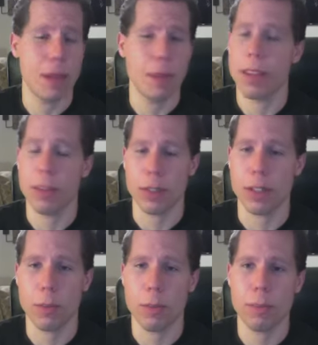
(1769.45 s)
Maybe they'll
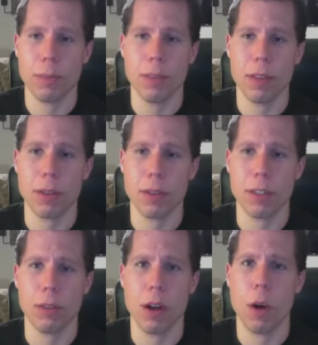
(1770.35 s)
still
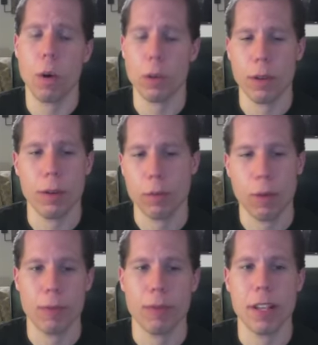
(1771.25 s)
go all the way with
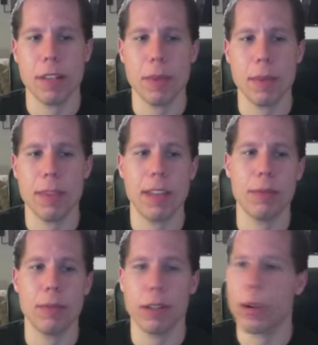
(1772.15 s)
Roman Reigns. Maybe they're
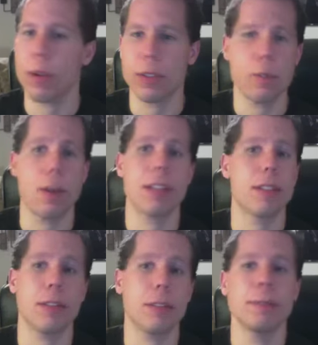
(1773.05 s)
going to wait
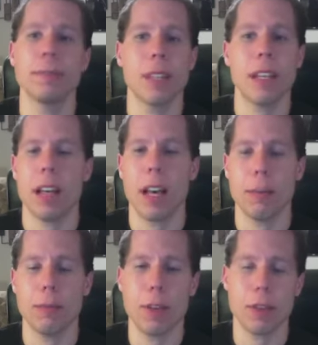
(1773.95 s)
until
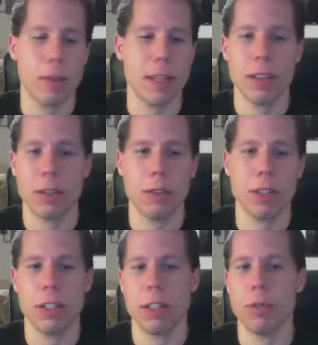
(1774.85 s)
WrestleMania
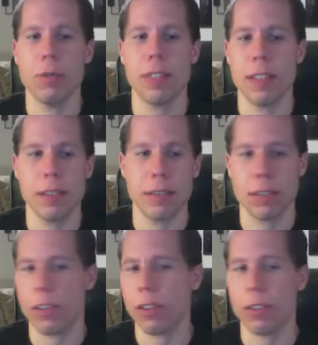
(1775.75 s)
32 season
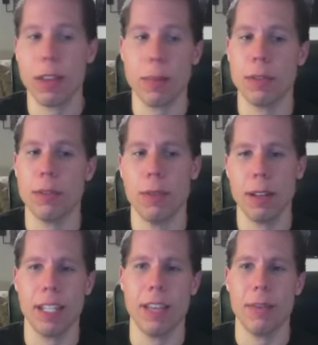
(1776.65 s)
starts up to
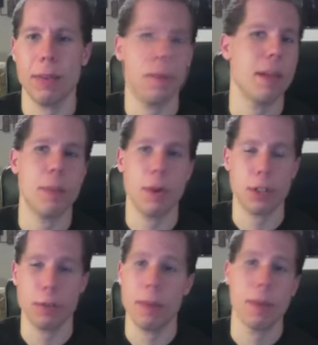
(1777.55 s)
give him the big
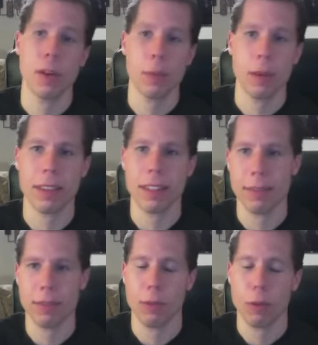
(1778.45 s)
push. Maybe he'll win
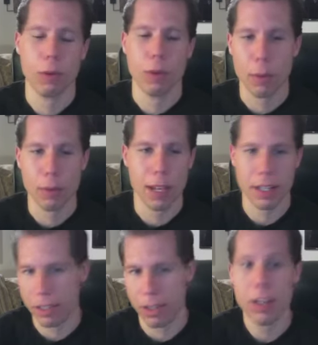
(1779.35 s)
the Royal Rumble
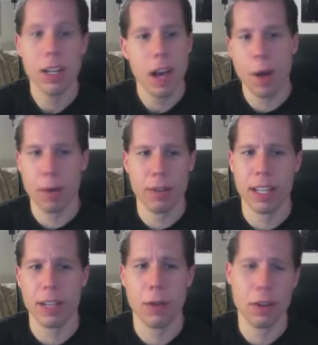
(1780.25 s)
next year. I'm already
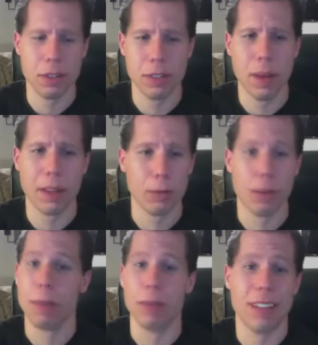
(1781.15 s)
getting questions about the
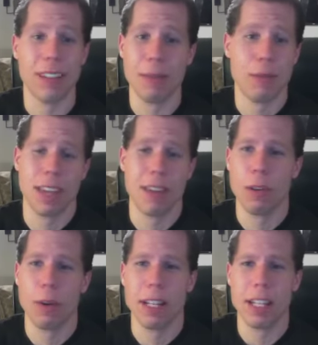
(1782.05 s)
Rumble, and I really have
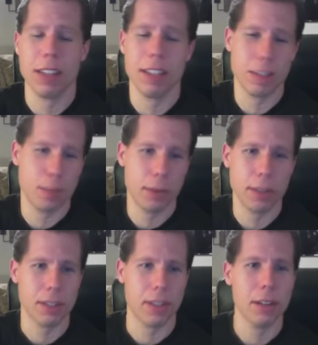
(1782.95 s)
no idea at this
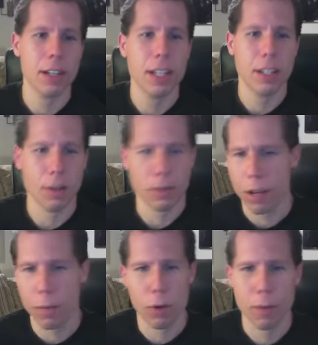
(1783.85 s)
point. So, you know, I'll
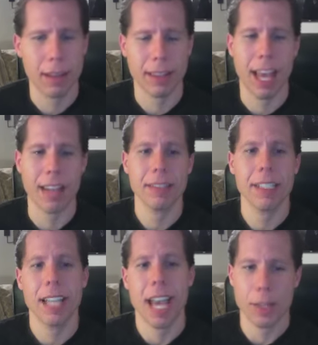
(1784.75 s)
talk more about that
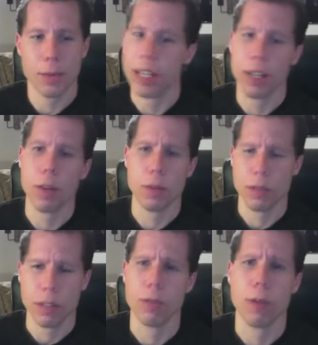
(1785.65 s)
as we get
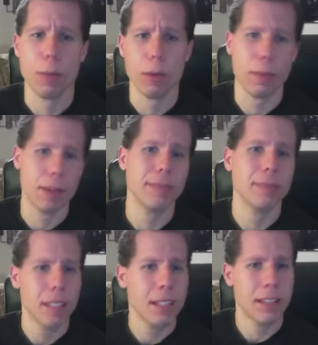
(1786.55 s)
closer to the Rumble. But
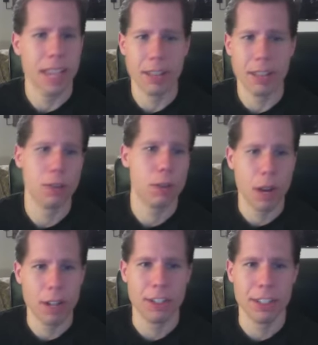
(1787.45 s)
to answer the
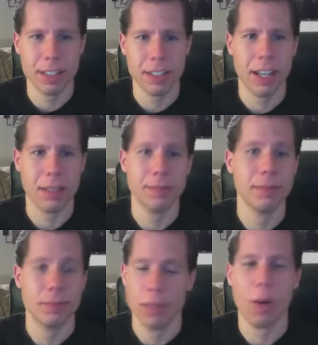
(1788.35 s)
question,
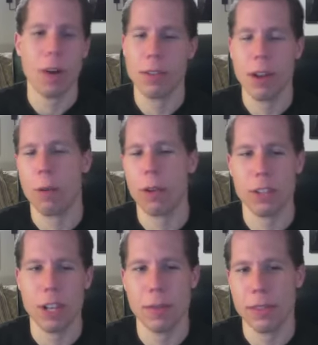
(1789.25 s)
no, I do not want
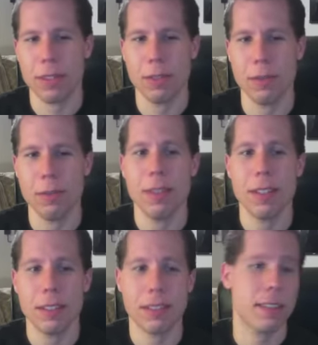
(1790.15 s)
Sheamus to
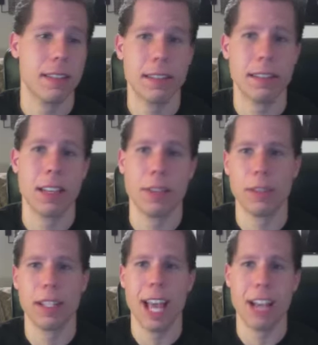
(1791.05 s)

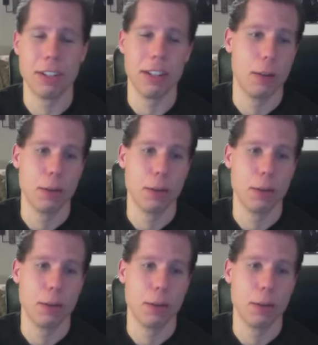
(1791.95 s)
successfully cash it in.